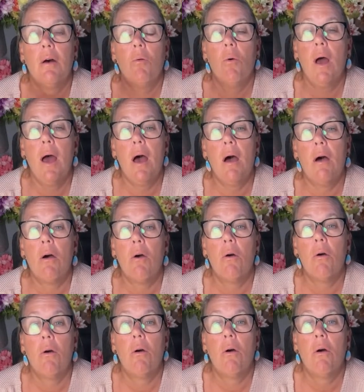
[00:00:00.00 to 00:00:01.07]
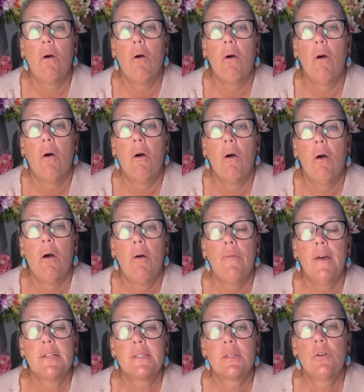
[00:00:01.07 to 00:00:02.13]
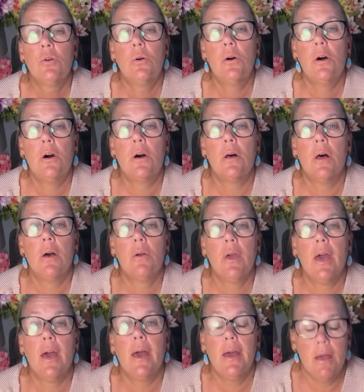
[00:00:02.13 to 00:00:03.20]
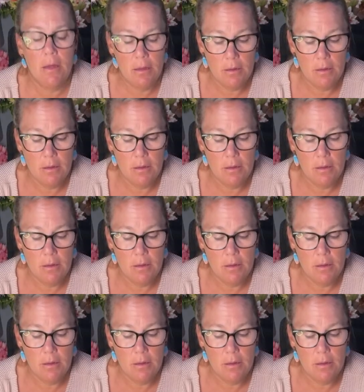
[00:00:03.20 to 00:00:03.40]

Wow. That's cool. Okay.